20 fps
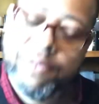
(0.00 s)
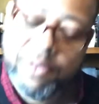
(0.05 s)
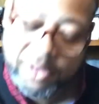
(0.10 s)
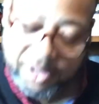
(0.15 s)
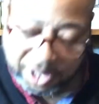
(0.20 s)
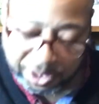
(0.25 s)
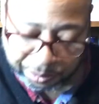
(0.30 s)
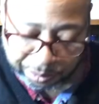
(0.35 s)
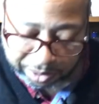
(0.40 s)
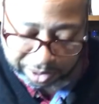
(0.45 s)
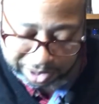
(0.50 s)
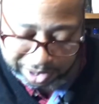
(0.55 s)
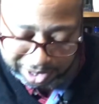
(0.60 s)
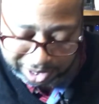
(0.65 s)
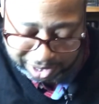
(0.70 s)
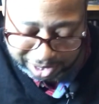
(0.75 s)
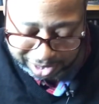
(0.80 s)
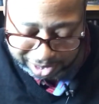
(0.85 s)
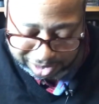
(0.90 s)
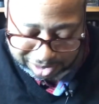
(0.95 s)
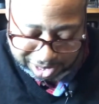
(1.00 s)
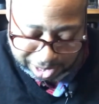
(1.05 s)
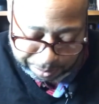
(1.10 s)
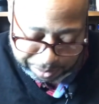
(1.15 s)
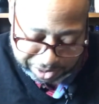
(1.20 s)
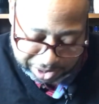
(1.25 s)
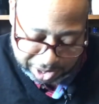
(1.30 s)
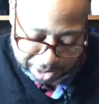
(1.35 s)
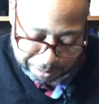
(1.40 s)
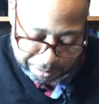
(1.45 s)
for this one because I
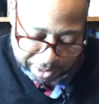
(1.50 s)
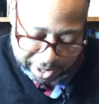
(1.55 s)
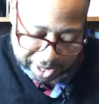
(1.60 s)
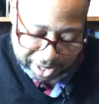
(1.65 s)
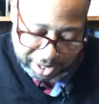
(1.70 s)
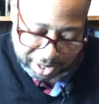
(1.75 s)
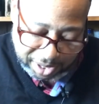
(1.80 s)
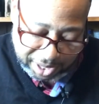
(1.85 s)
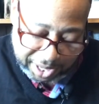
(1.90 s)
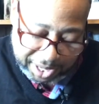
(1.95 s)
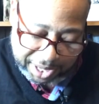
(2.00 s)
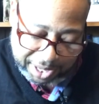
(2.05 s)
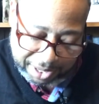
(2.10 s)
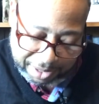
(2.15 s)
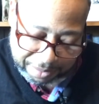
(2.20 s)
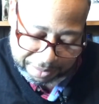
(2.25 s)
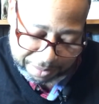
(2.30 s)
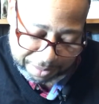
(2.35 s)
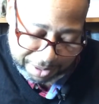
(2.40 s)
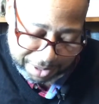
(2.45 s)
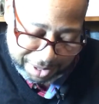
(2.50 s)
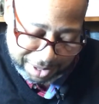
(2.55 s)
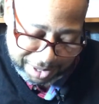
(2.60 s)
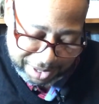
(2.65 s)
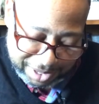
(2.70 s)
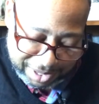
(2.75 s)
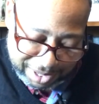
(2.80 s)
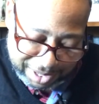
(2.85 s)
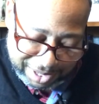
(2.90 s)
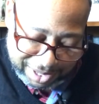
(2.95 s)
was getting ready to leave
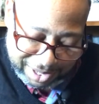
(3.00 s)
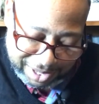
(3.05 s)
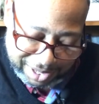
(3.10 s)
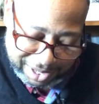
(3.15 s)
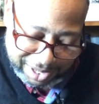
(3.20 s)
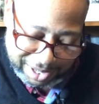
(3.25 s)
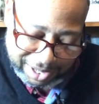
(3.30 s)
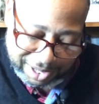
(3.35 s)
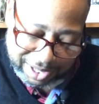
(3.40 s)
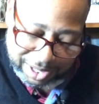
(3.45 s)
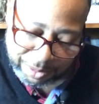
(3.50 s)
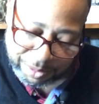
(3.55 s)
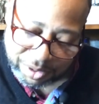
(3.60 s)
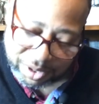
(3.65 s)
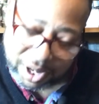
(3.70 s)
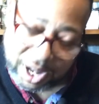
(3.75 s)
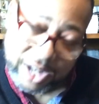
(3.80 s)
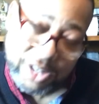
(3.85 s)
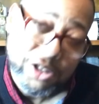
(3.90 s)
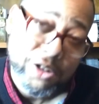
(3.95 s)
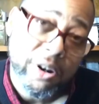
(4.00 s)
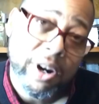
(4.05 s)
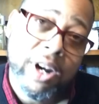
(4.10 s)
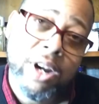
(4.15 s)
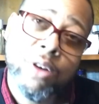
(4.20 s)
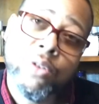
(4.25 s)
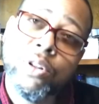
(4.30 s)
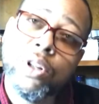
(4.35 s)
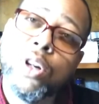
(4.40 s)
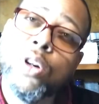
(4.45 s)
and he was like, Trey,
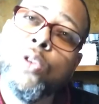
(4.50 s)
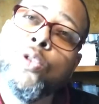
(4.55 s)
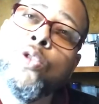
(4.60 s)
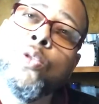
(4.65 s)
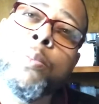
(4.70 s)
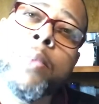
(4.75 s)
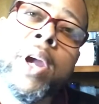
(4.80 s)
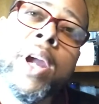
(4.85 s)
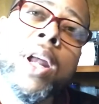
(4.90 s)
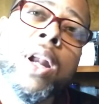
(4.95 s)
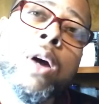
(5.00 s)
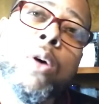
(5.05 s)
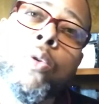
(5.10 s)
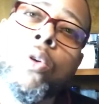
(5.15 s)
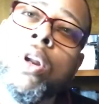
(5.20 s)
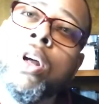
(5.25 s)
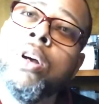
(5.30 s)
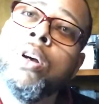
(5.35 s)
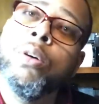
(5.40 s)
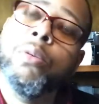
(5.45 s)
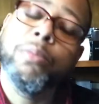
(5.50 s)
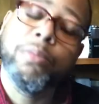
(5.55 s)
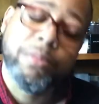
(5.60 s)
on the cool, man, hold up.